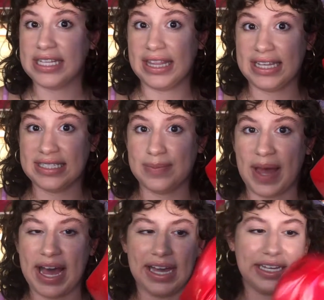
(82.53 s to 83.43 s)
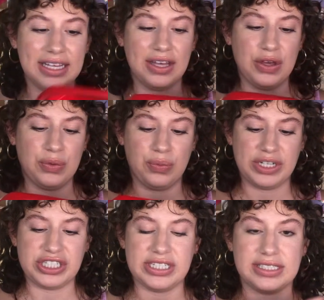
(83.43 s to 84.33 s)
this bag,
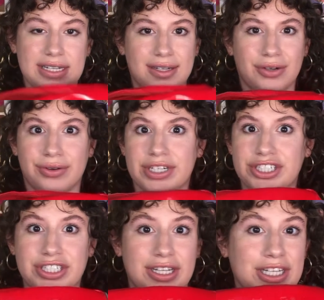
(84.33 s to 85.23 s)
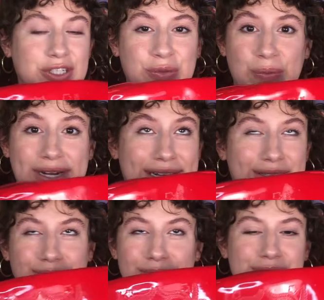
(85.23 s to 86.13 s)
which is a Christian Lacroix
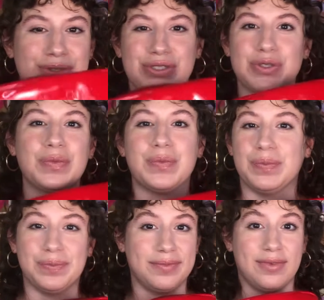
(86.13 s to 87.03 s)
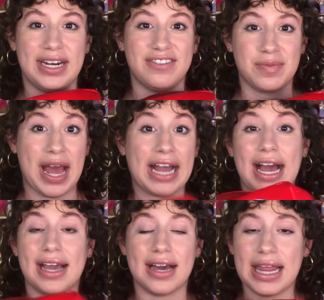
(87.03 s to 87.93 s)
Rouge whatever bag.
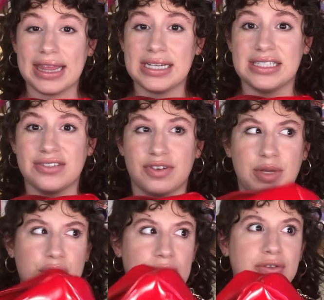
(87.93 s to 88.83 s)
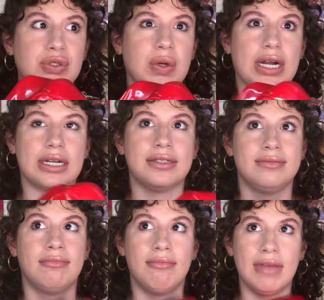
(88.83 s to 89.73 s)
I got this from a thrift store.
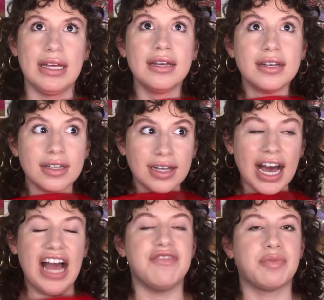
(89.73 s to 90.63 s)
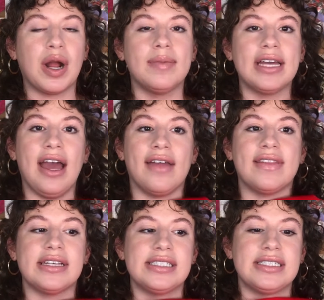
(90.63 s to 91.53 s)
I've probably had
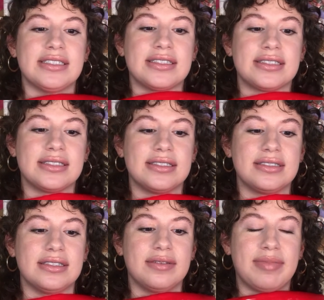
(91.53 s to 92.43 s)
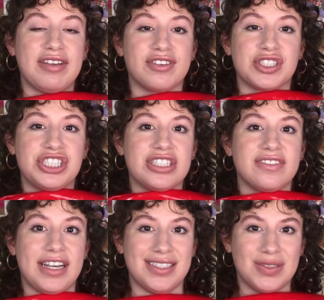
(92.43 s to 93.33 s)
this since my first year
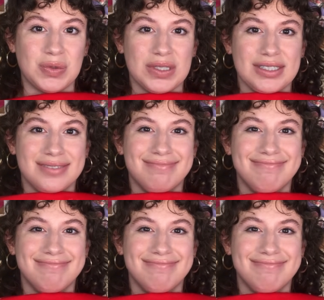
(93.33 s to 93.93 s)
of high school.